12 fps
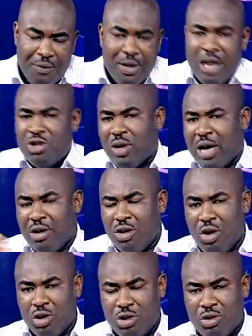Let's look at
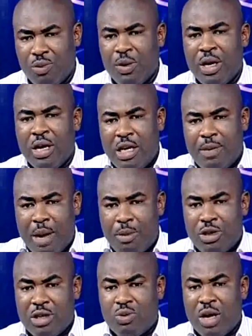God too. The Bible
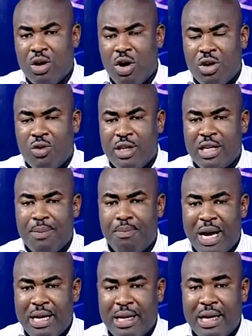says when God created
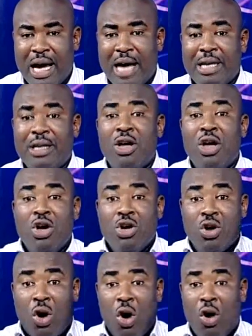man in the garden,
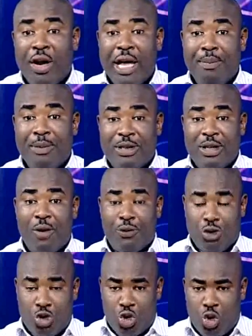God himself
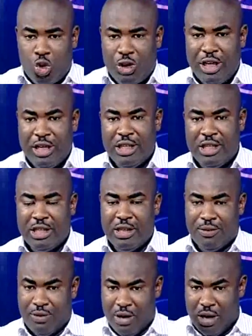took the initiative,
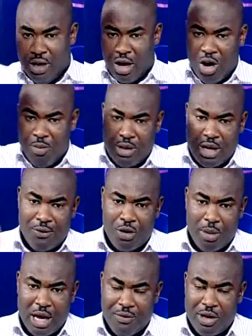come down from
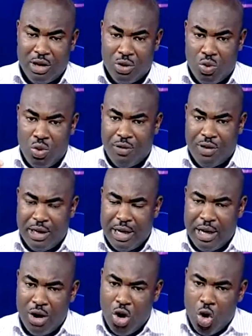heaven in the cool of the
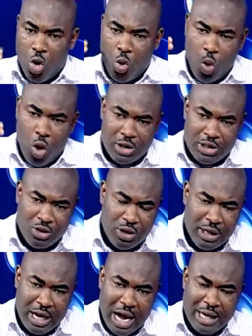day, walks into the
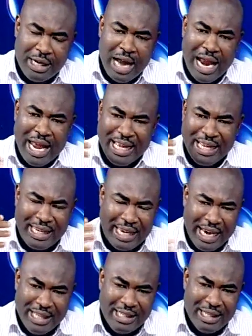garden and
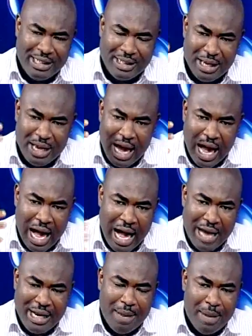engages
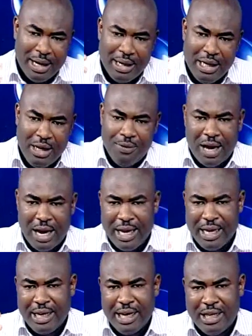Adam and Eve and
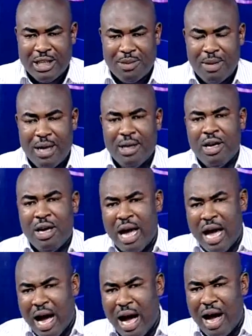engages man.
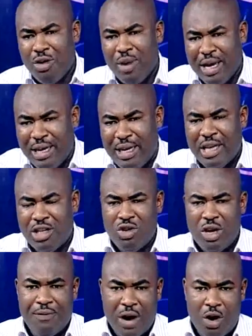How are you engaging your
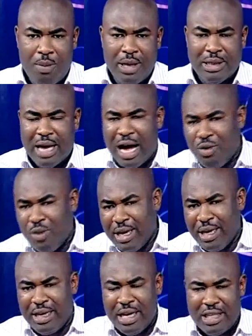environment? How are you
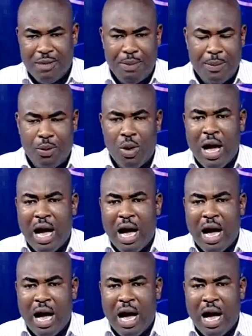engaging people?